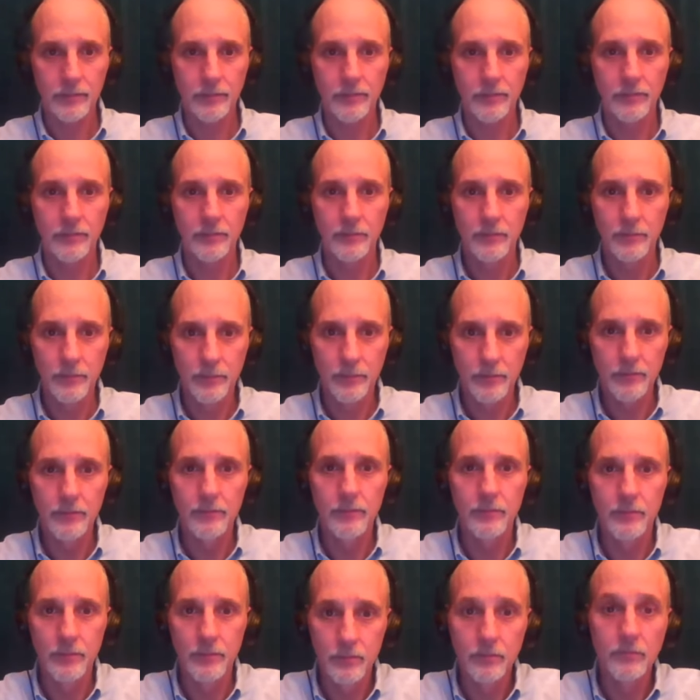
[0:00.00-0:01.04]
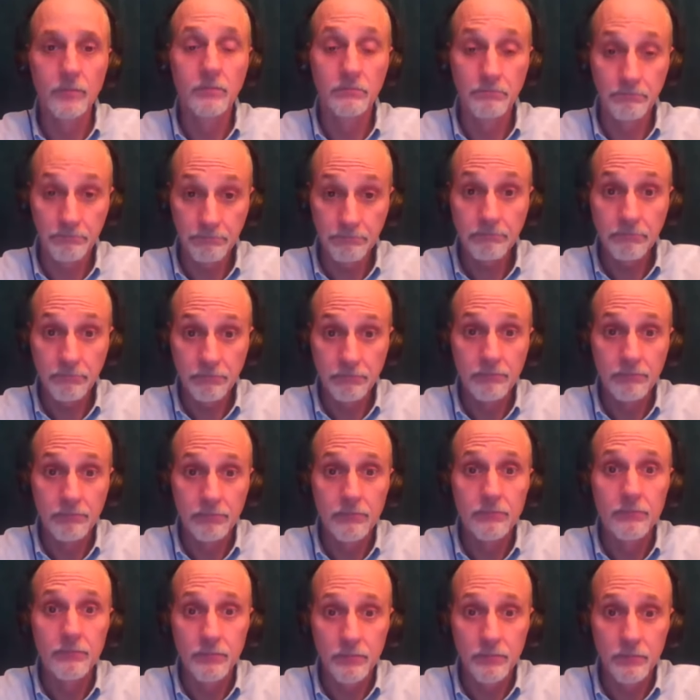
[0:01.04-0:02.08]

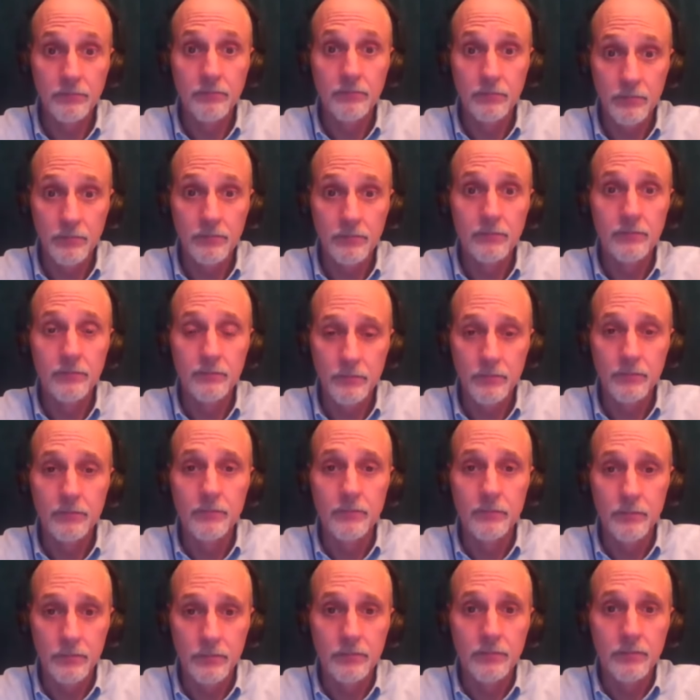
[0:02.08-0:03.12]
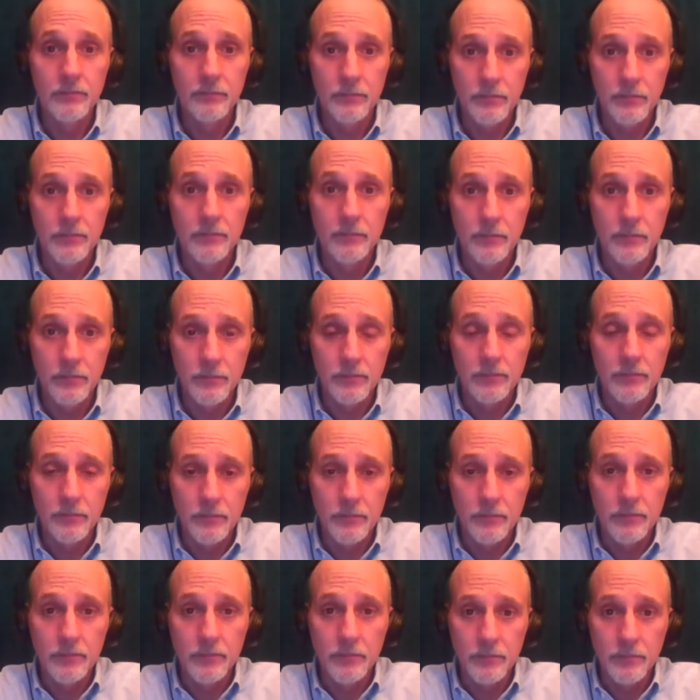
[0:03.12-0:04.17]

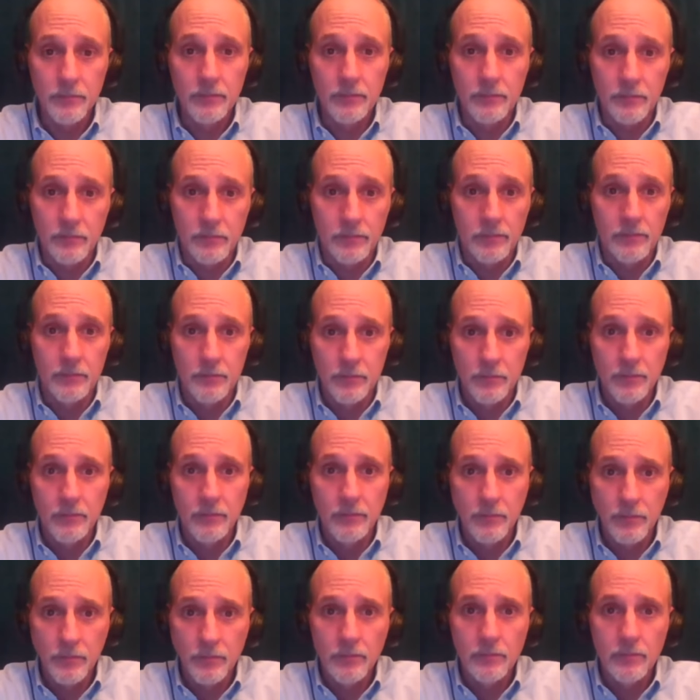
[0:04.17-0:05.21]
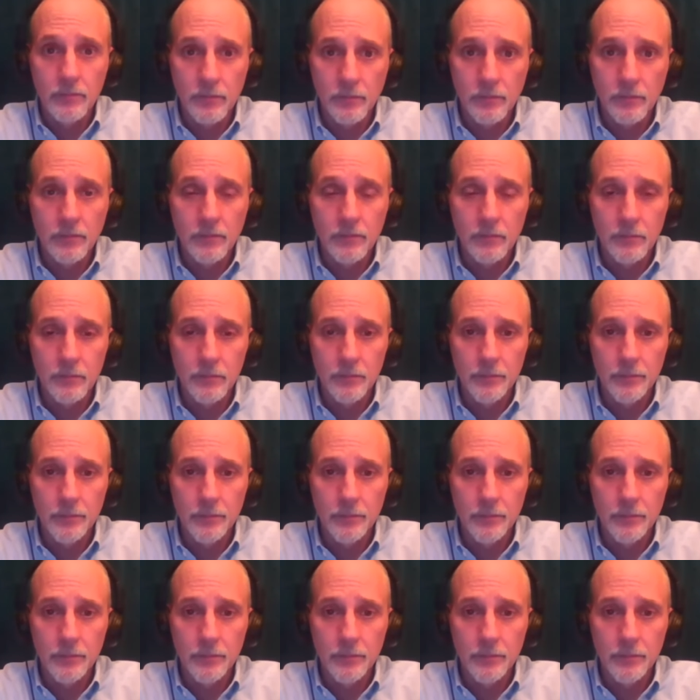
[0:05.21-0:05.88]
[no speech]